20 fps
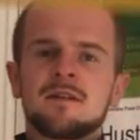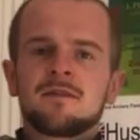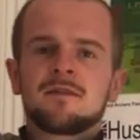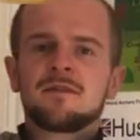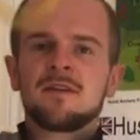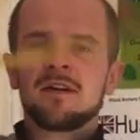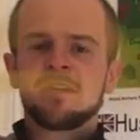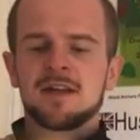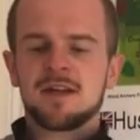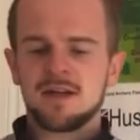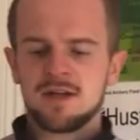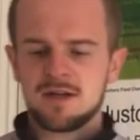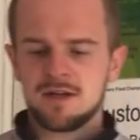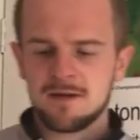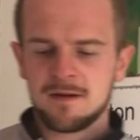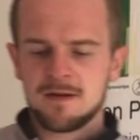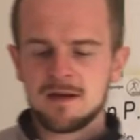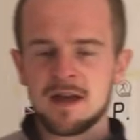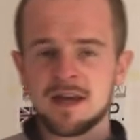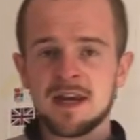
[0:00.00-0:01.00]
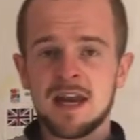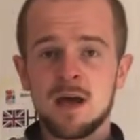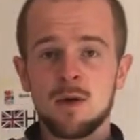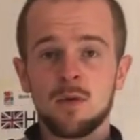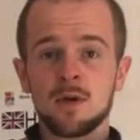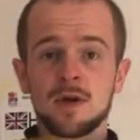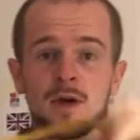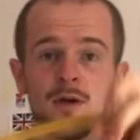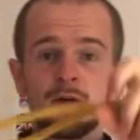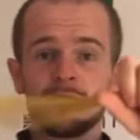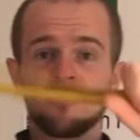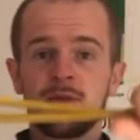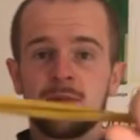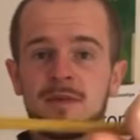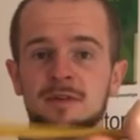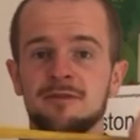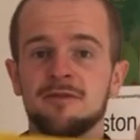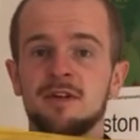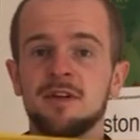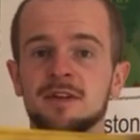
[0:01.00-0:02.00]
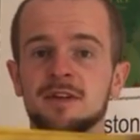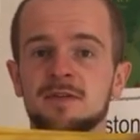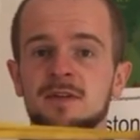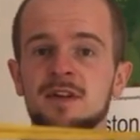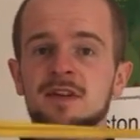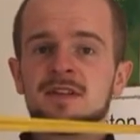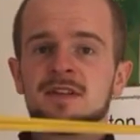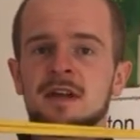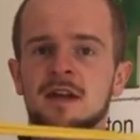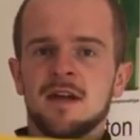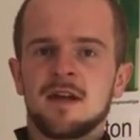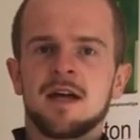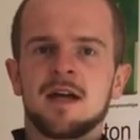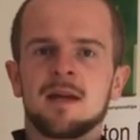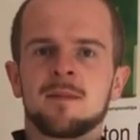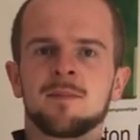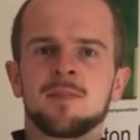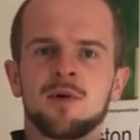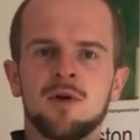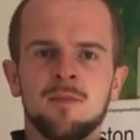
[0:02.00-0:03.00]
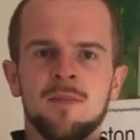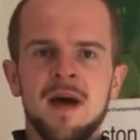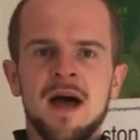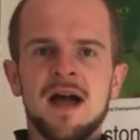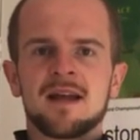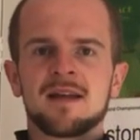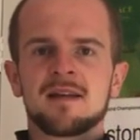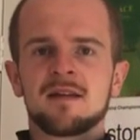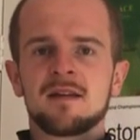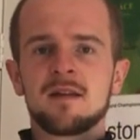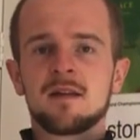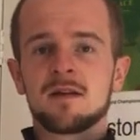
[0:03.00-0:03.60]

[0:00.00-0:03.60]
Very good. And now we'll go from in front of us and pull back.